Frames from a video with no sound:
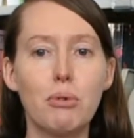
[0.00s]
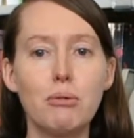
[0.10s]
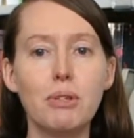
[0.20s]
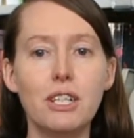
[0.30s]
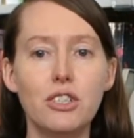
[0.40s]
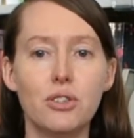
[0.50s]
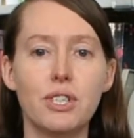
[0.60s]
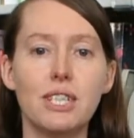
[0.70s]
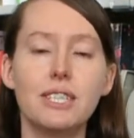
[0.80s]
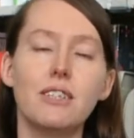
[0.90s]
probably
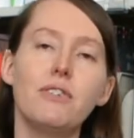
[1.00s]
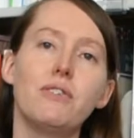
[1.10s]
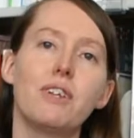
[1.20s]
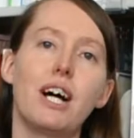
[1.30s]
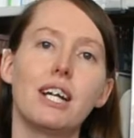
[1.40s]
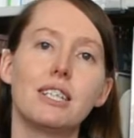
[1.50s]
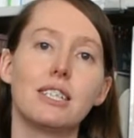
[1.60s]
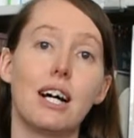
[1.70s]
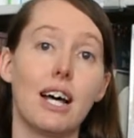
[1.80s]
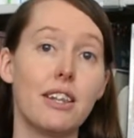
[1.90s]
enjoy this if you've liked